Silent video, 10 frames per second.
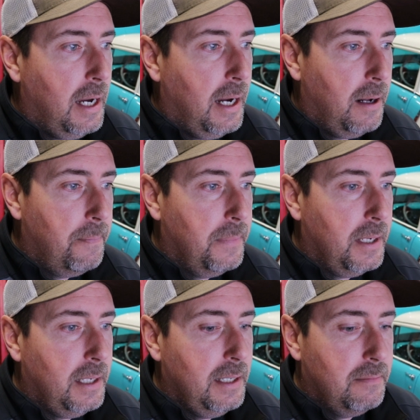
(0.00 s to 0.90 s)

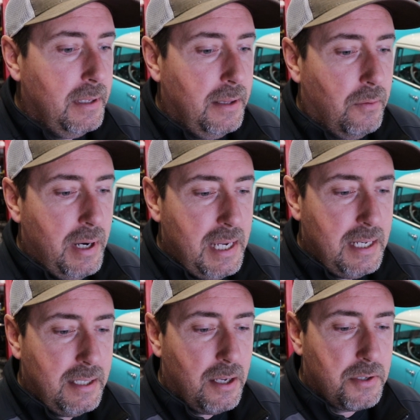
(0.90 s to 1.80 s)
The way
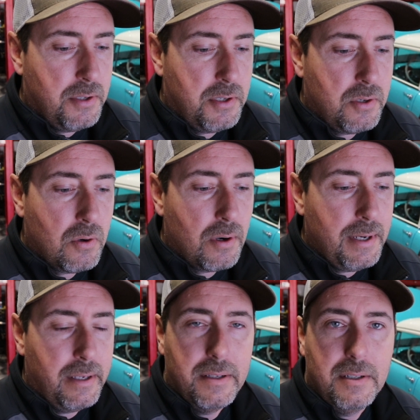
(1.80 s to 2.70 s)
he tells the
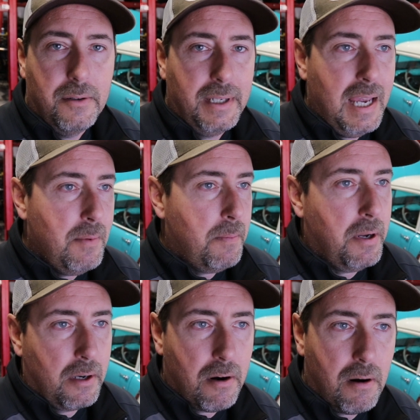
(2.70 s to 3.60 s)
story is, you know, it came up
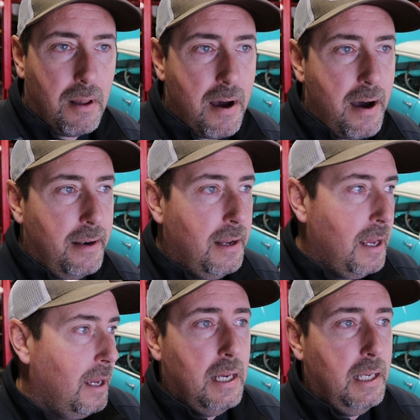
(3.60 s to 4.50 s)
on a car lot.
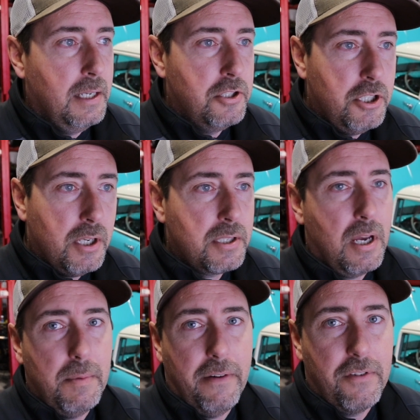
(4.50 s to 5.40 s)
It had just
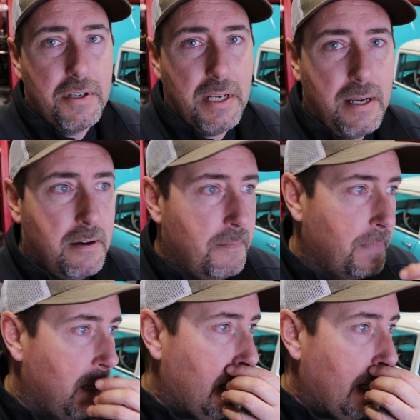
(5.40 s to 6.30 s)
come up for sale,
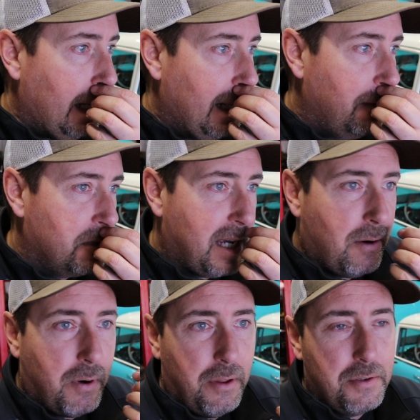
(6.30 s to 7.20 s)
and it was kind
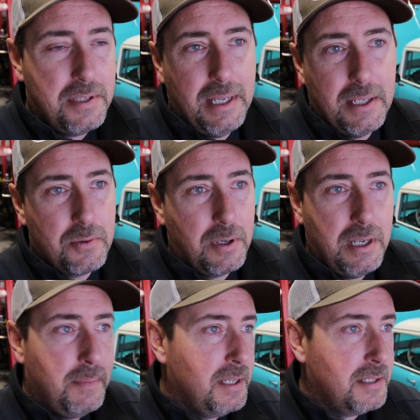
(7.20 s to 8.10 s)
of one of those things where
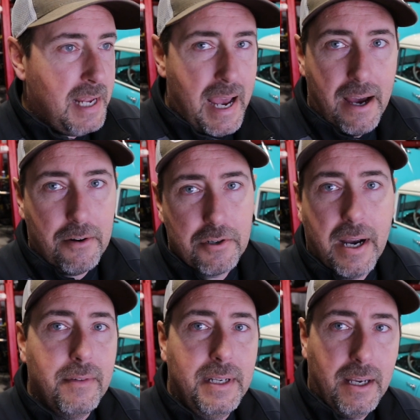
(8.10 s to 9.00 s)
him and his dad are
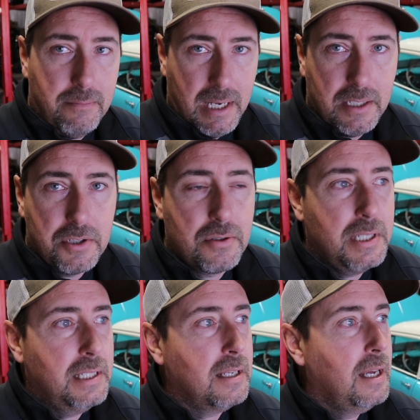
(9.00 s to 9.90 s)
driving down Main
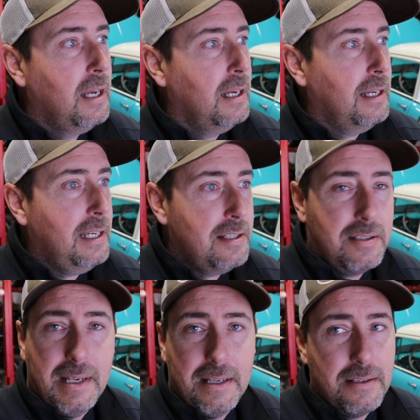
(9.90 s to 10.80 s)
Street. He
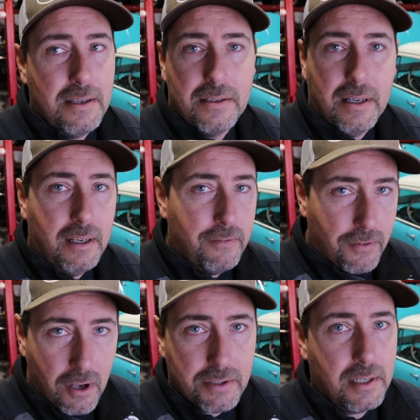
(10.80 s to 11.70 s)
sees this thing,
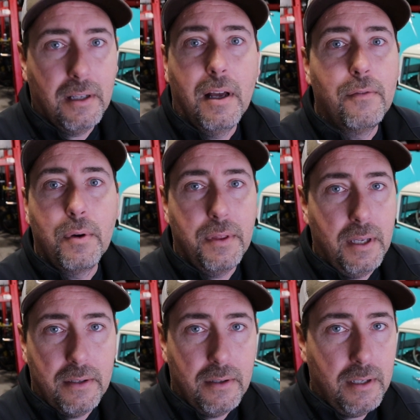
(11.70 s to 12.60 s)
falls in love with
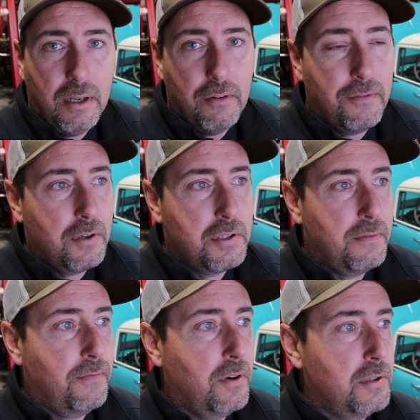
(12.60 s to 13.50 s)
it, you know,
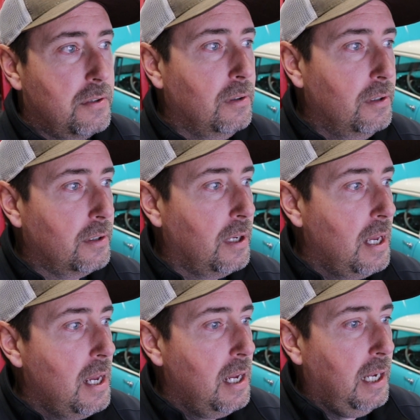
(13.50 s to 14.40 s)
first look,
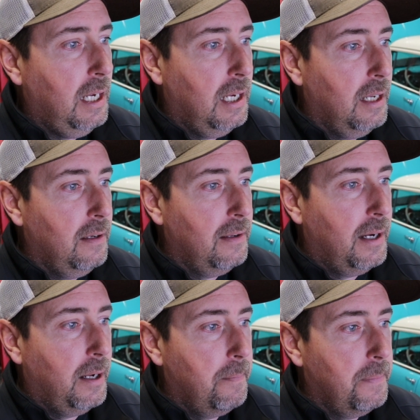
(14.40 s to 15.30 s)
and
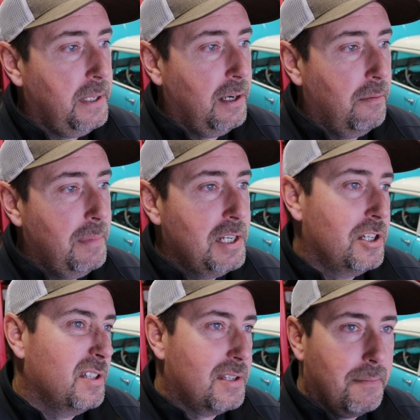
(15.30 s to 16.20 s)
you know,
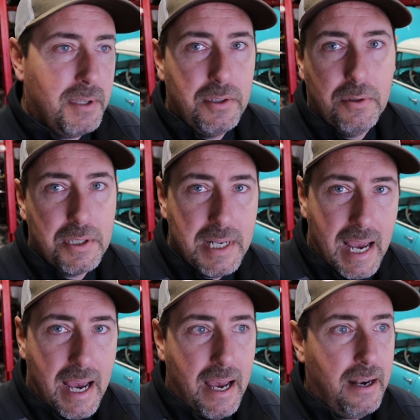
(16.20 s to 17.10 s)
mentions something to his
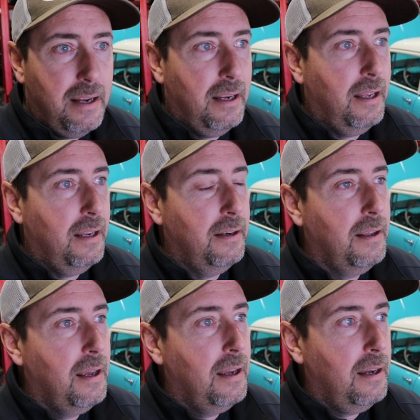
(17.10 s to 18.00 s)
dad, and
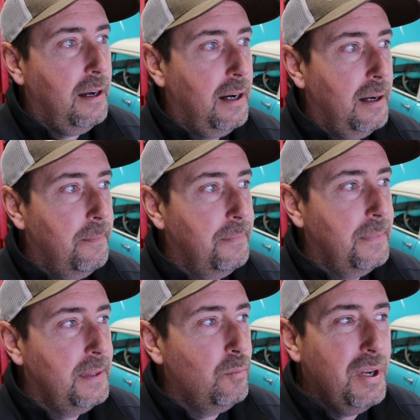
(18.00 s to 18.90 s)

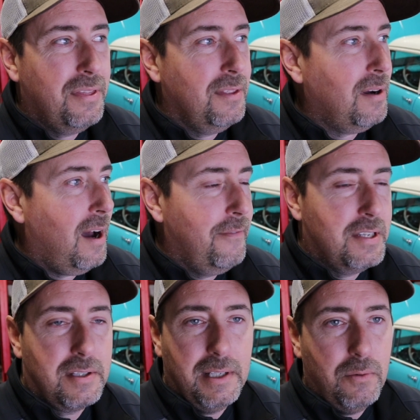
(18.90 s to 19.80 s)

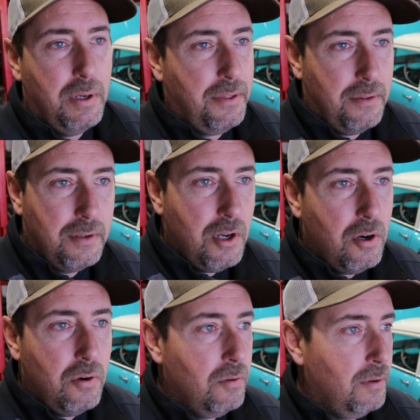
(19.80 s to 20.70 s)
obviously with
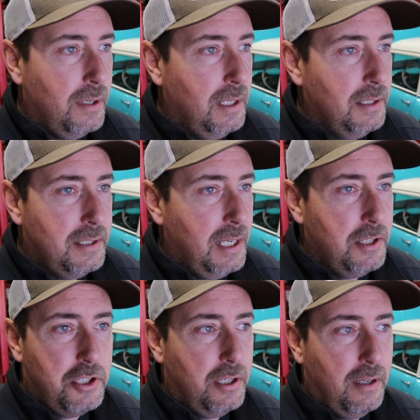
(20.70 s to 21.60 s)
no
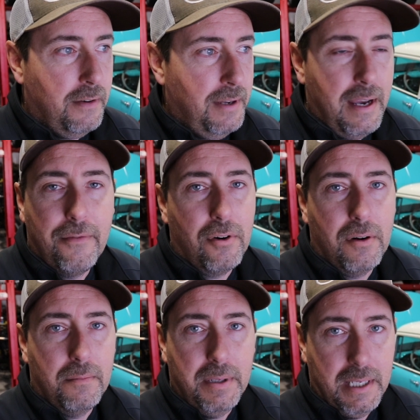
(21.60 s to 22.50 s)
intention of
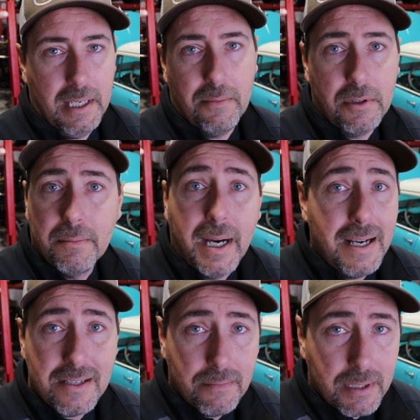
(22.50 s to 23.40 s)
ever being able to
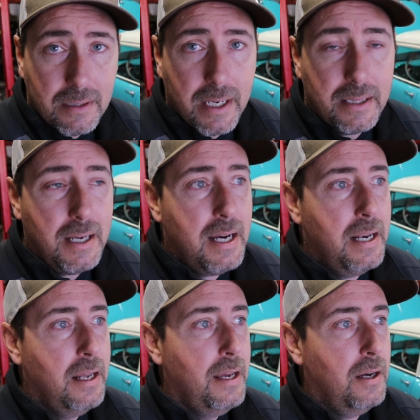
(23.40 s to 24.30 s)
buy something like
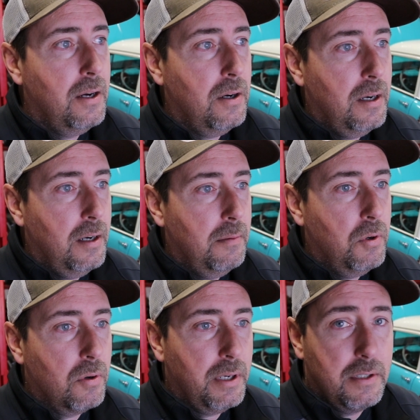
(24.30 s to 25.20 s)
that,
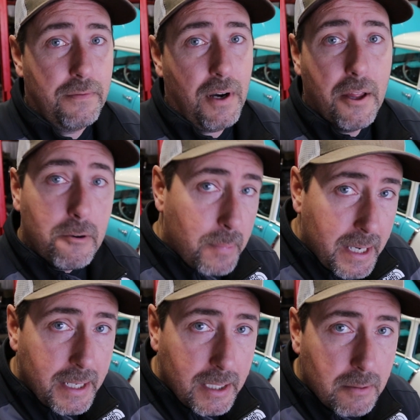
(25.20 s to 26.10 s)
or his father
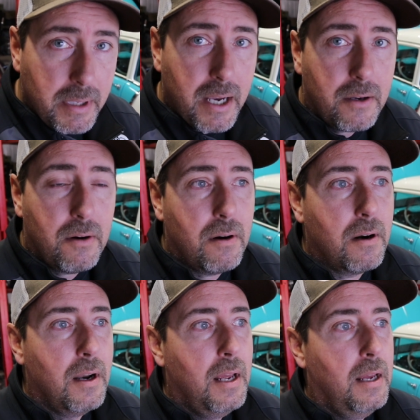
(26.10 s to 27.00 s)
buying him that
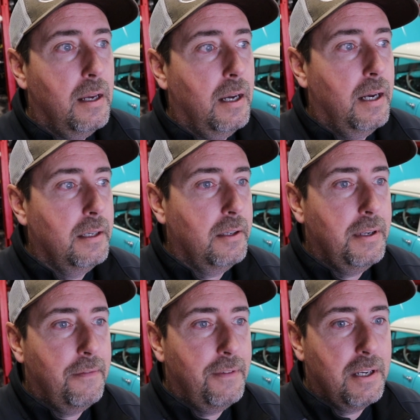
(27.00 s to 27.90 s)
car. You know,
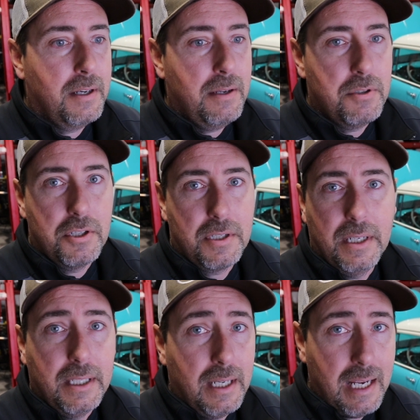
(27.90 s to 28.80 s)
he figured he was just
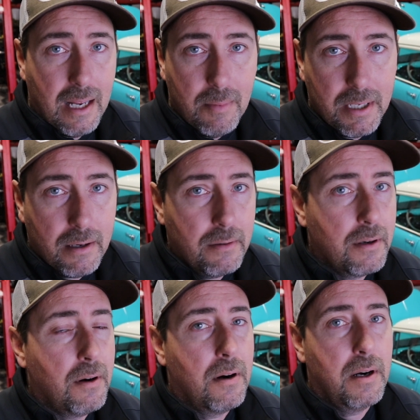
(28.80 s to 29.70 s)
going to get a hand-me-down
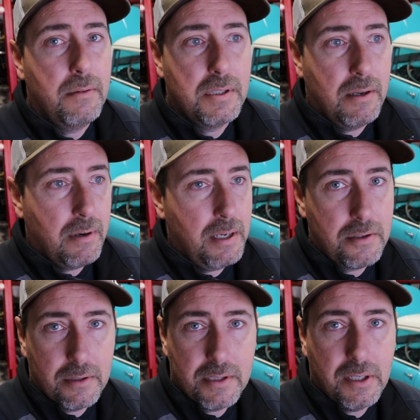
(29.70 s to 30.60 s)
car. He was getting ready to
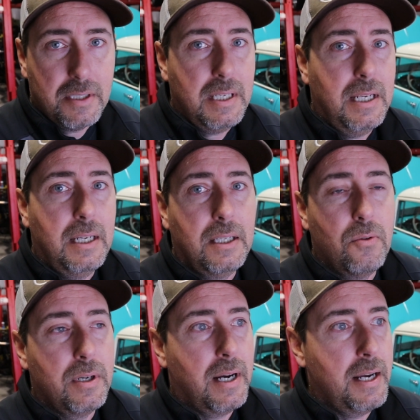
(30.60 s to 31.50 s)
turn 16,
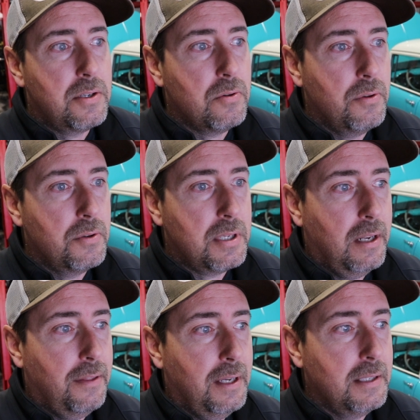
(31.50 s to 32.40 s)
go into high school, those
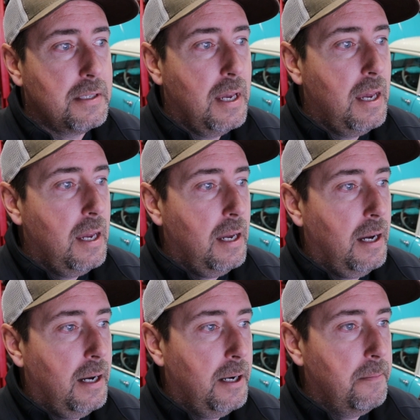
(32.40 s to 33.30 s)
kind of things,
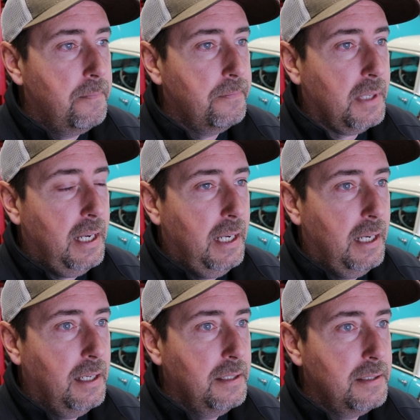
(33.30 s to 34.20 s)

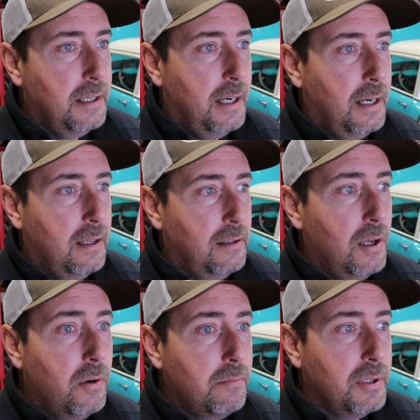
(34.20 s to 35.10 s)
and
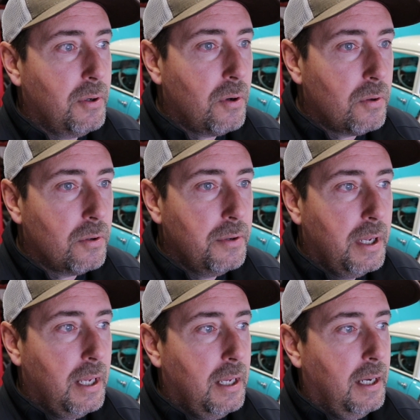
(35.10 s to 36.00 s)
lo and behold,
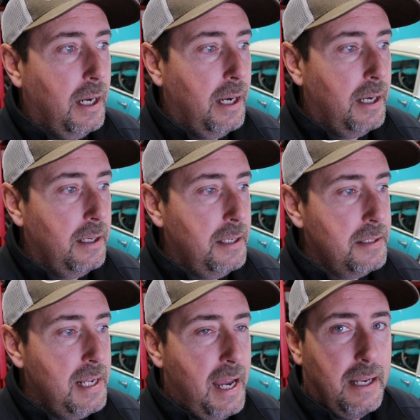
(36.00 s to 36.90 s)

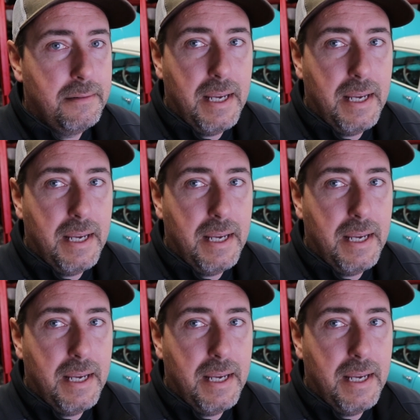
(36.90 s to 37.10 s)
his dad